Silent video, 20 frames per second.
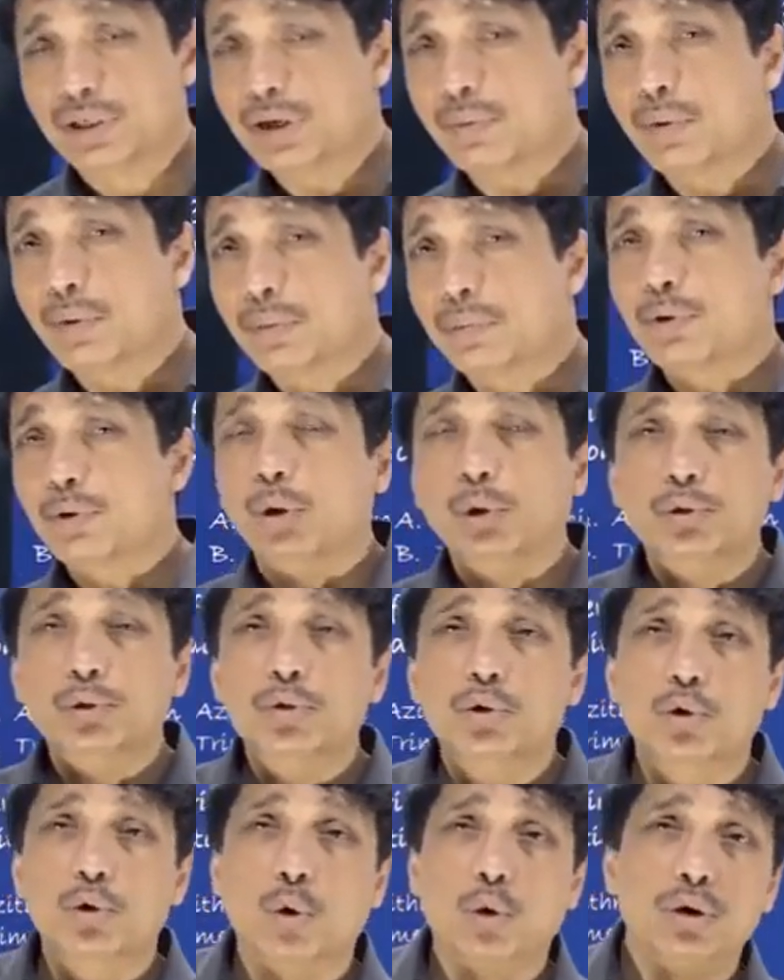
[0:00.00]
pizza pie appearance,
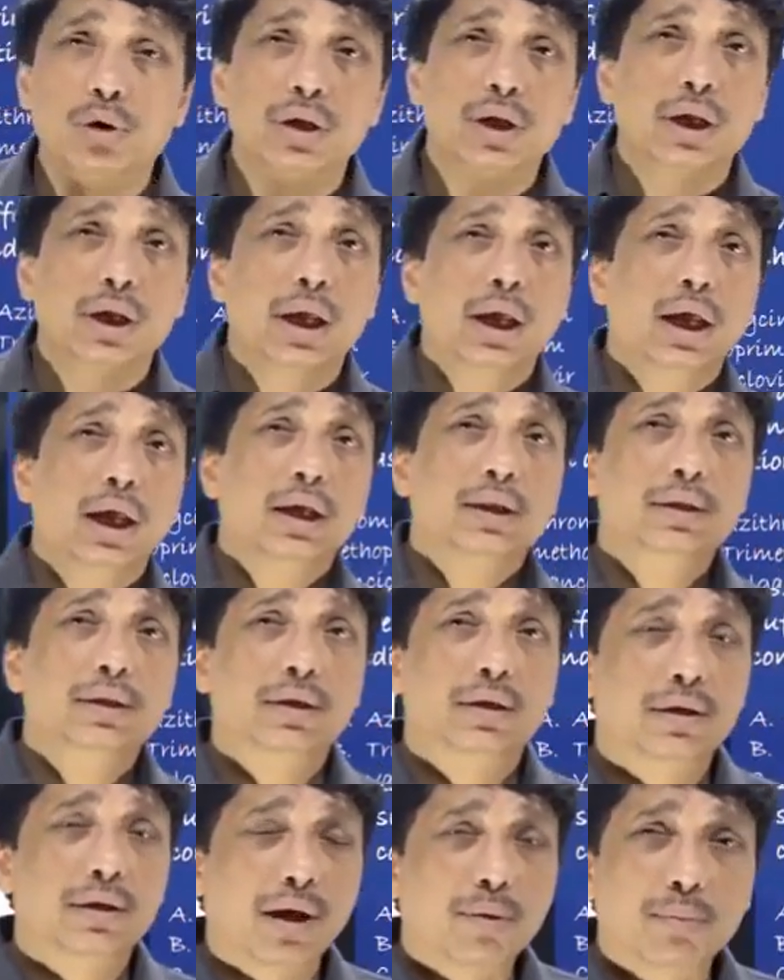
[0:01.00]
also called
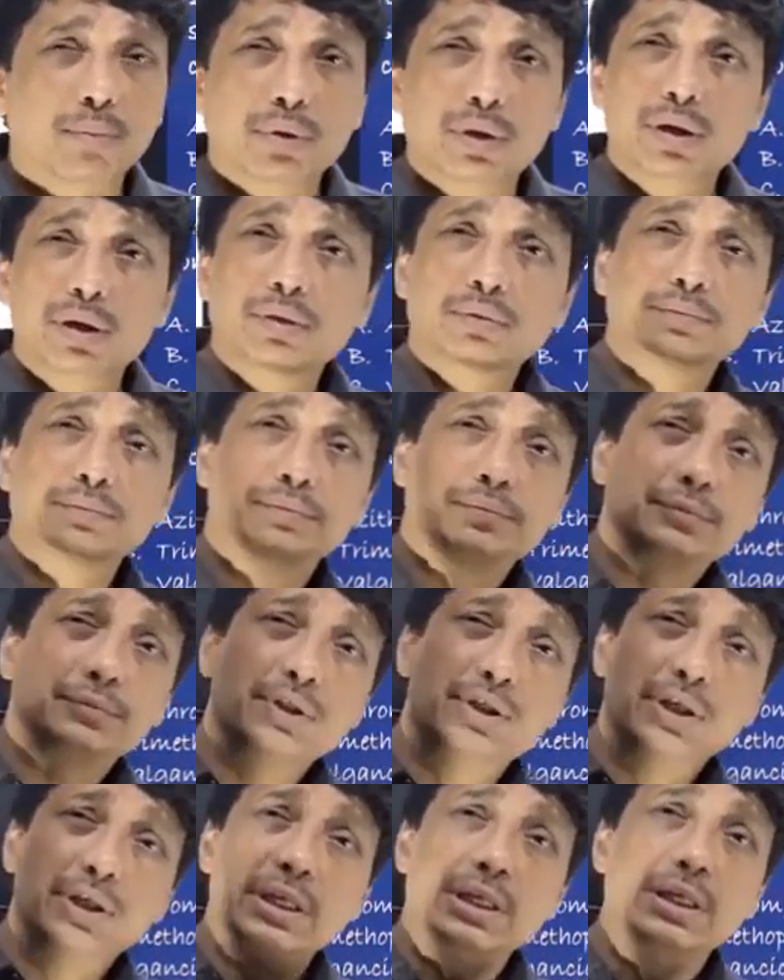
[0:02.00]
the crumbled
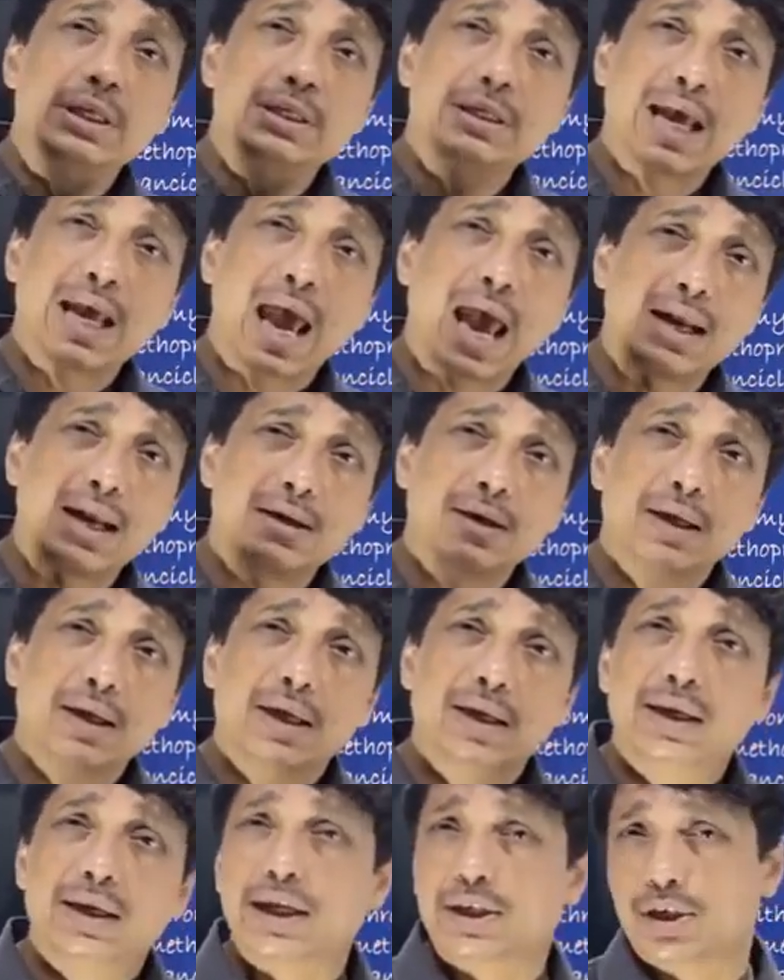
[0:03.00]
cheese and
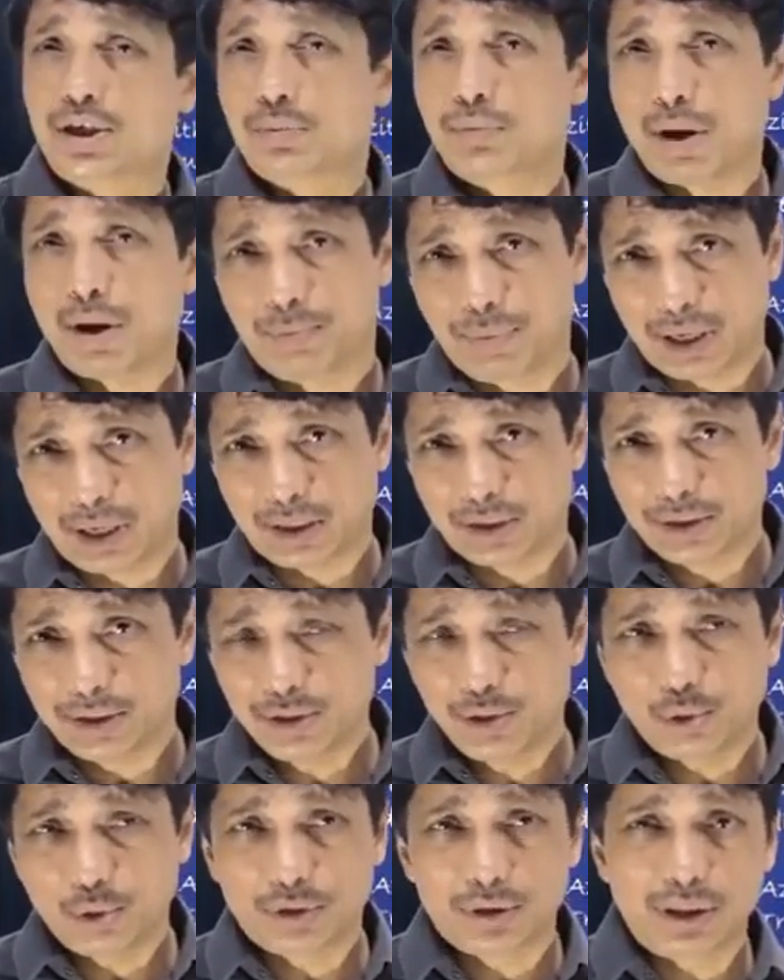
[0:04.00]
ketchup appearance,
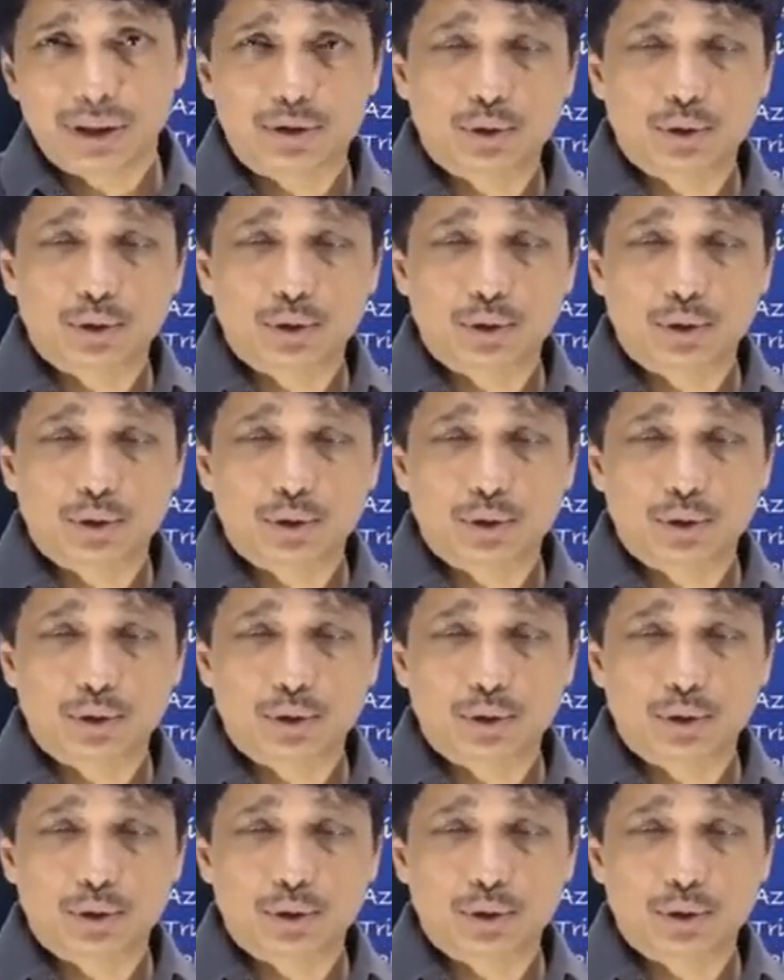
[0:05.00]
is it not?